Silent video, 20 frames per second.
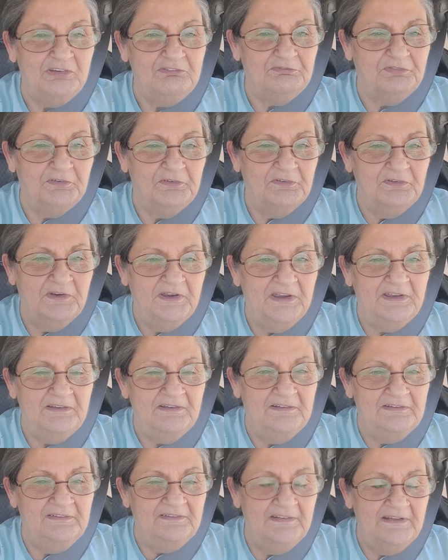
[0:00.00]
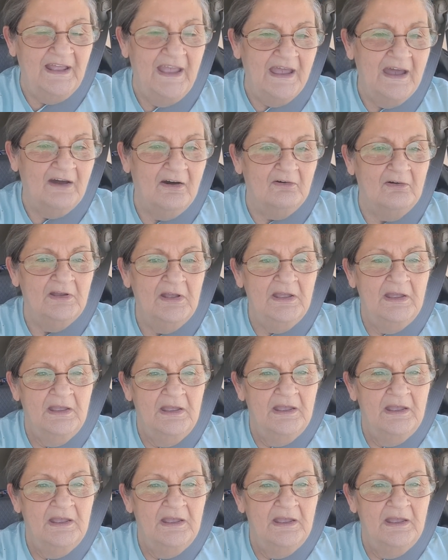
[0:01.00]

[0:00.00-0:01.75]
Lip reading: it for now.